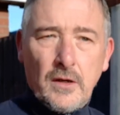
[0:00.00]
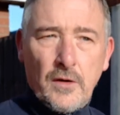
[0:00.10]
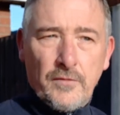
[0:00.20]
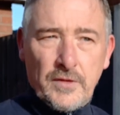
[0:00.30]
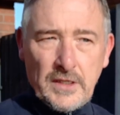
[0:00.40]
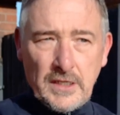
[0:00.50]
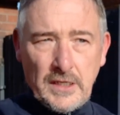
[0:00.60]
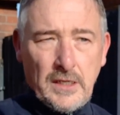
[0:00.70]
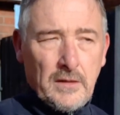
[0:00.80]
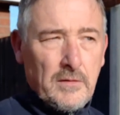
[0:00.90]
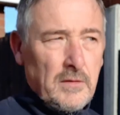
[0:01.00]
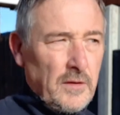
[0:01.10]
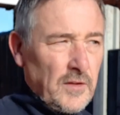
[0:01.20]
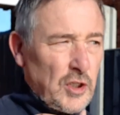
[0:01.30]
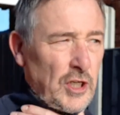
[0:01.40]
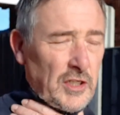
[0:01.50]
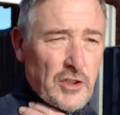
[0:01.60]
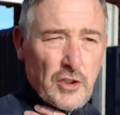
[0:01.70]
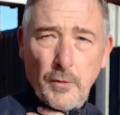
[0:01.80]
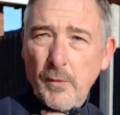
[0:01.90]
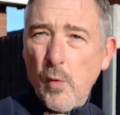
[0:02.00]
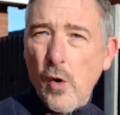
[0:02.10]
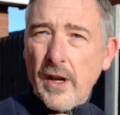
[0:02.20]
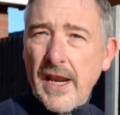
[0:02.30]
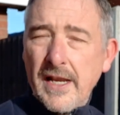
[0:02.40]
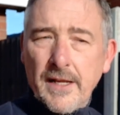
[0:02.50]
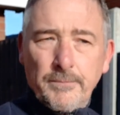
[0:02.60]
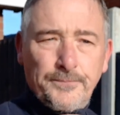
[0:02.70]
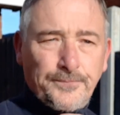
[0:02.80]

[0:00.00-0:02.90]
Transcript: of the sheets to stop the water getting in.